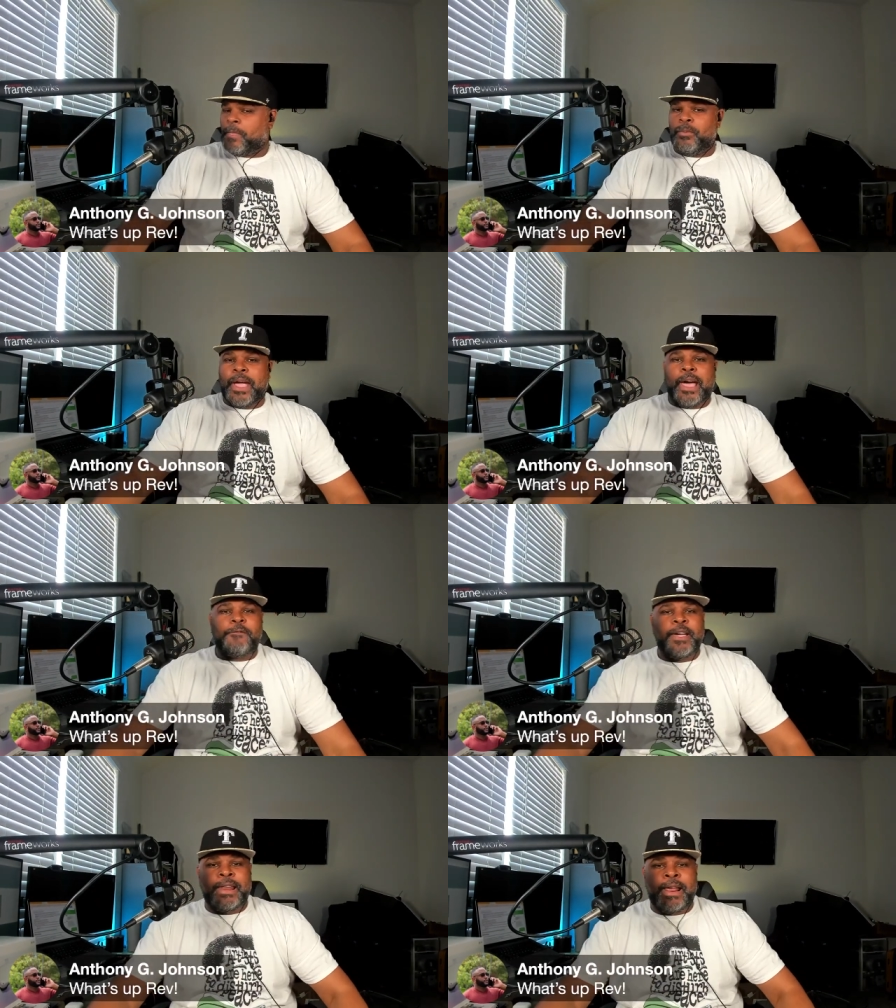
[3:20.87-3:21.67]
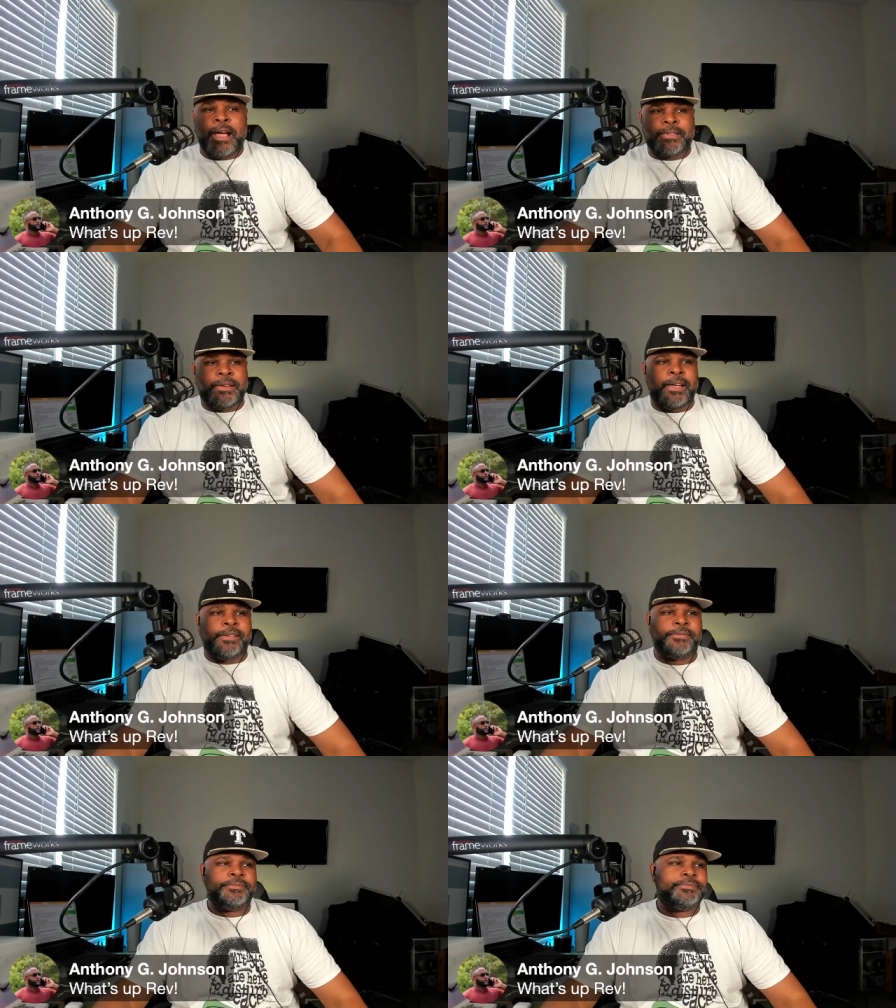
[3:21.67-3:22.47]
We gotta figure that out today.
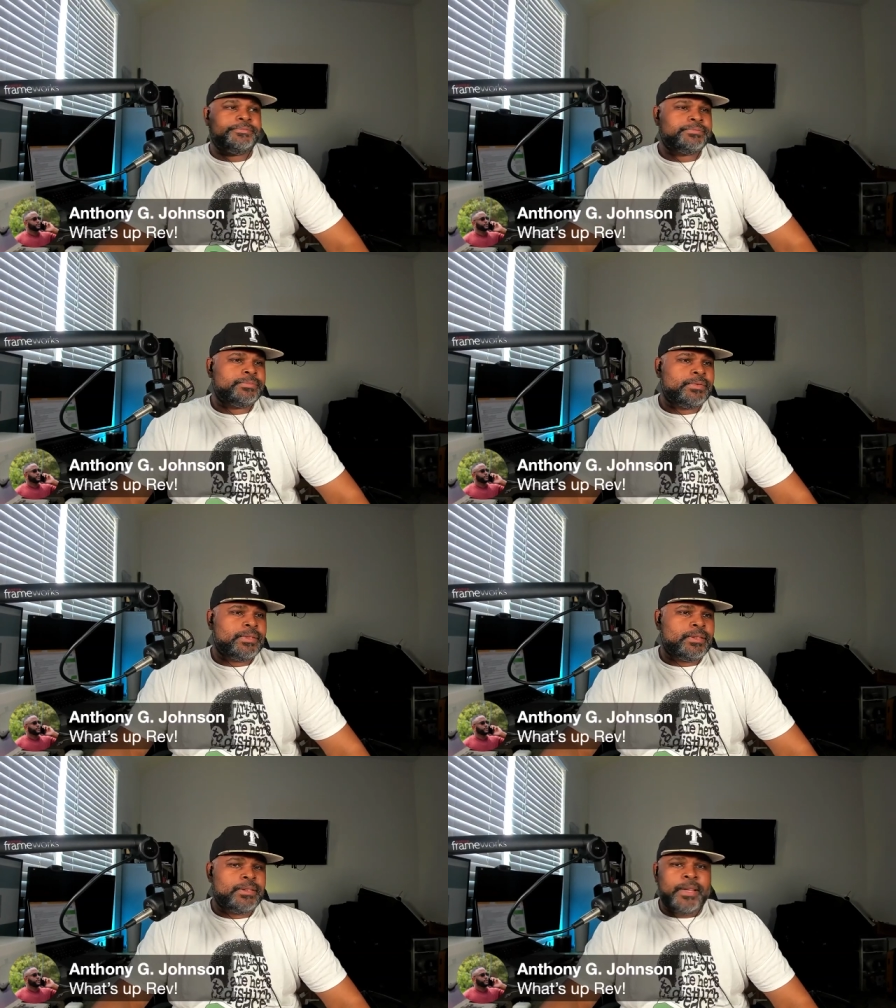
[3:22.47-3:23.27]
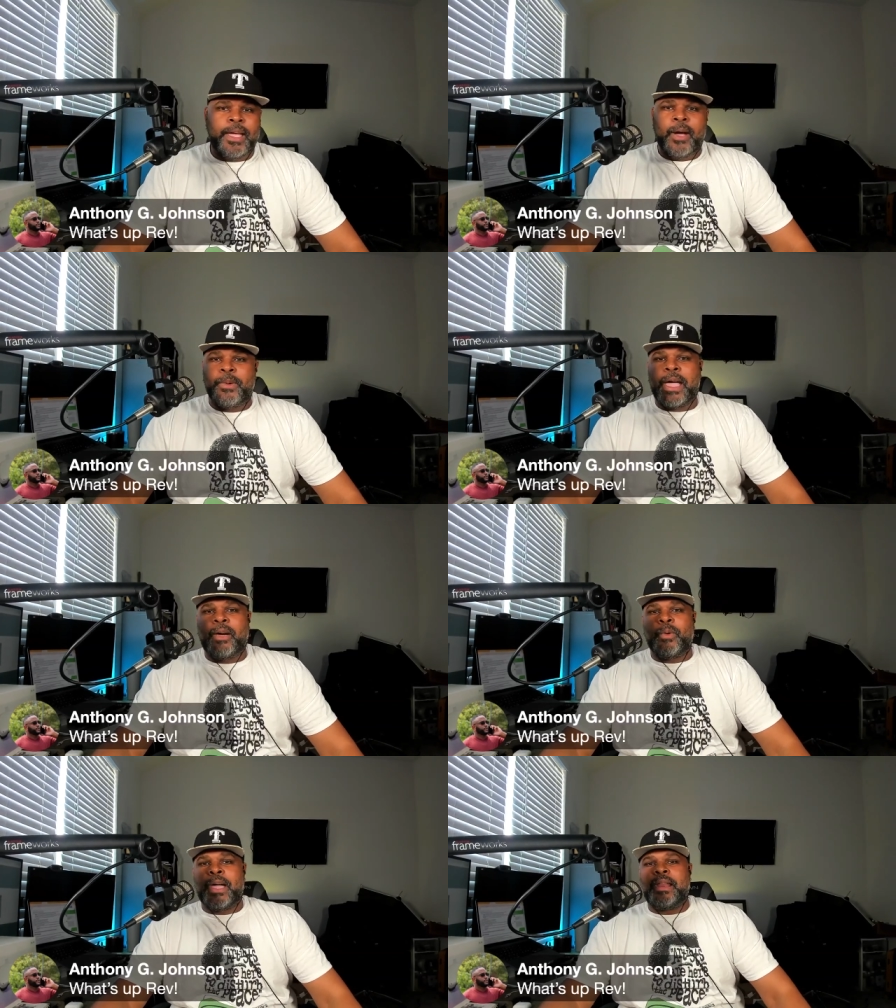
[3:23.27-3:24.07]
And we
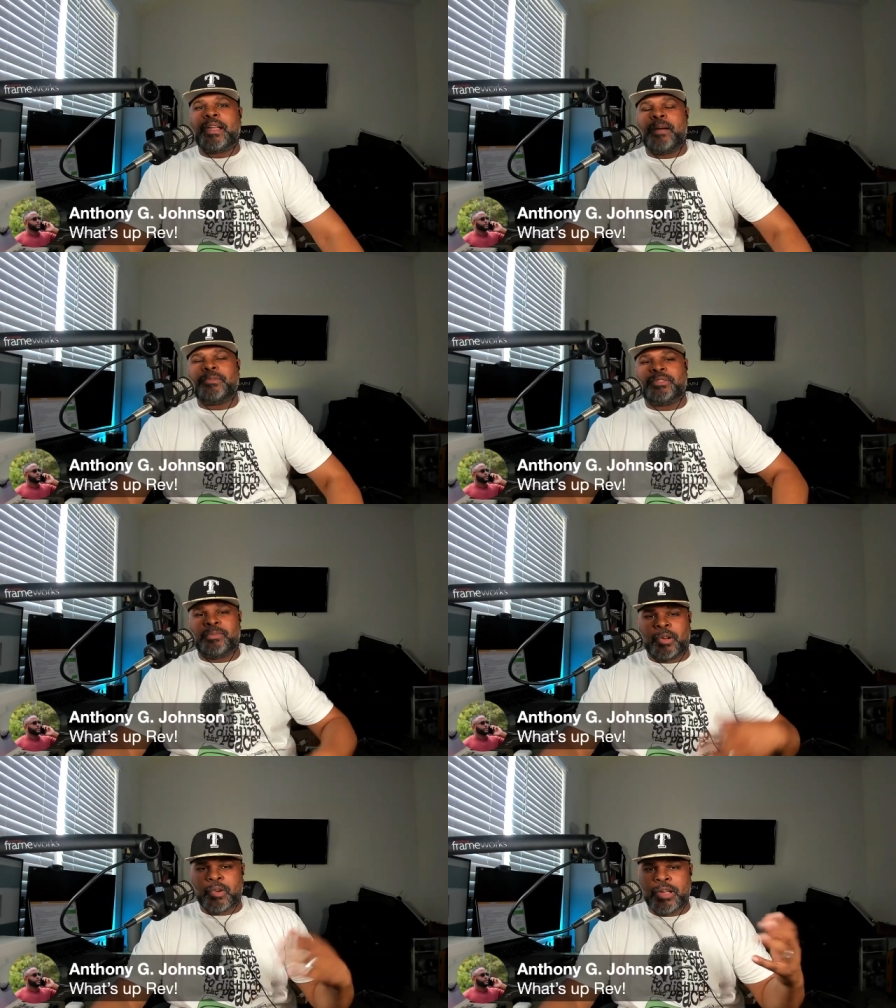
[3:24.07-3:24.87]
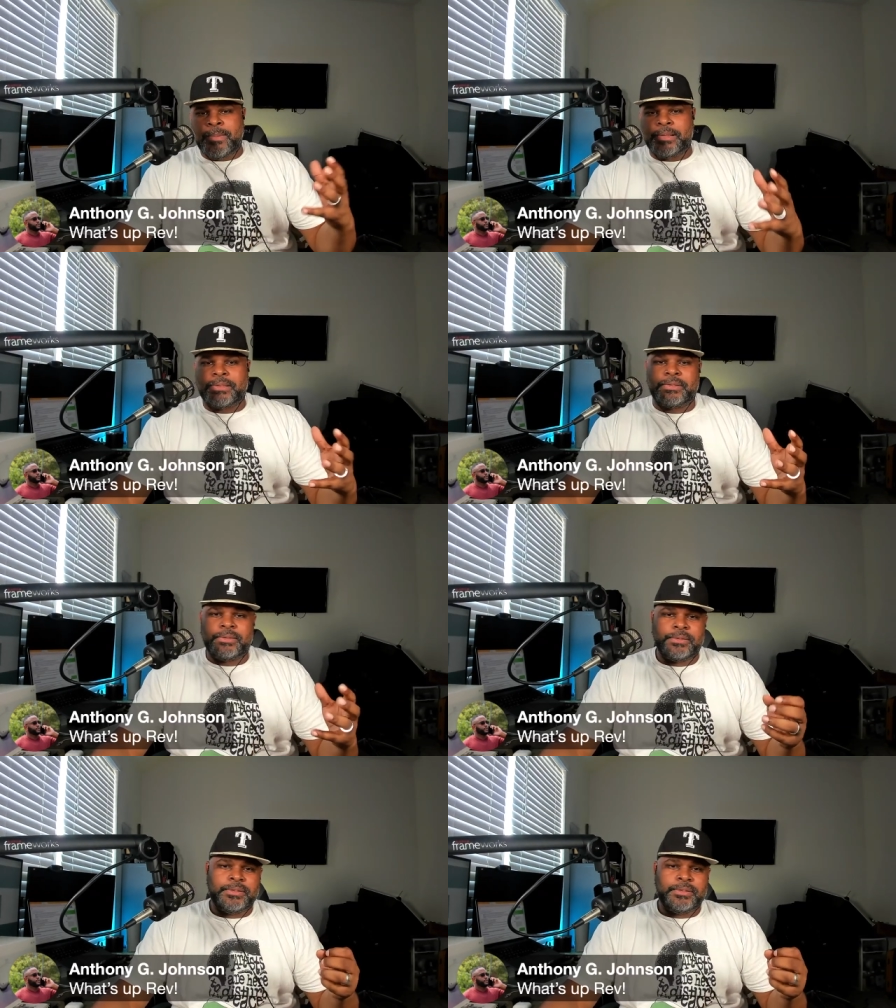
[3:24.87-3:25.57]
got we gotta come to some agreements.